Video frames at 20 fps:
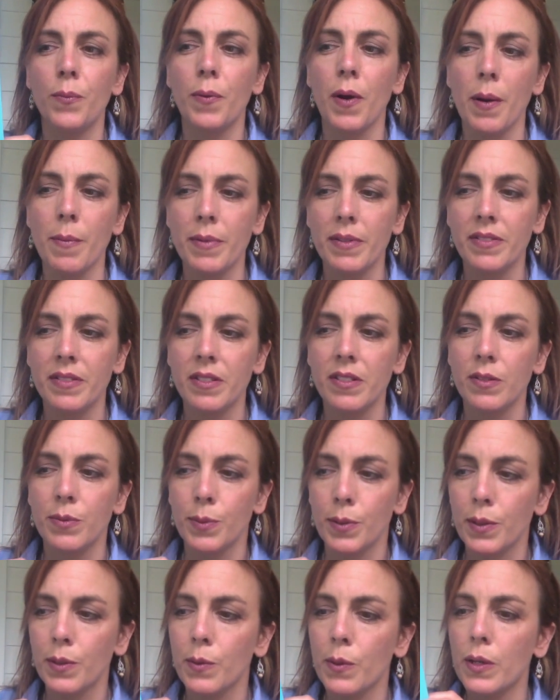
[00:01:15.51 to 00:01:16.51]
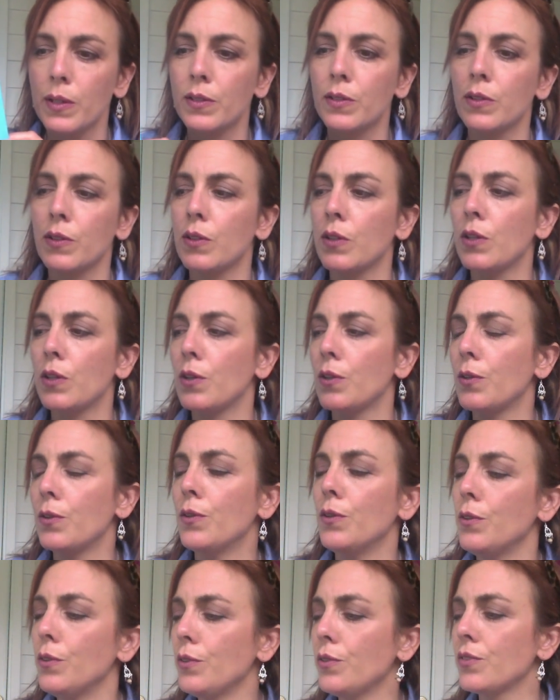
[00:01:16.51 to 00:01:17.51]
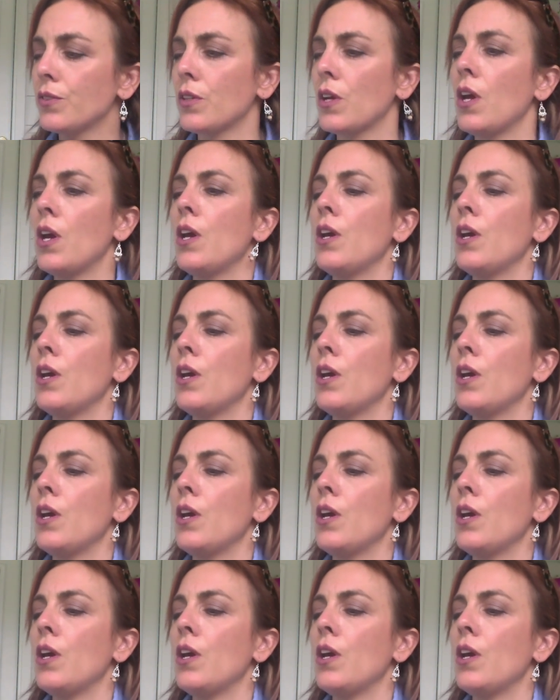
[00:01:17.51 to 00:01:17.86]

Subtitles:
premises we're going to use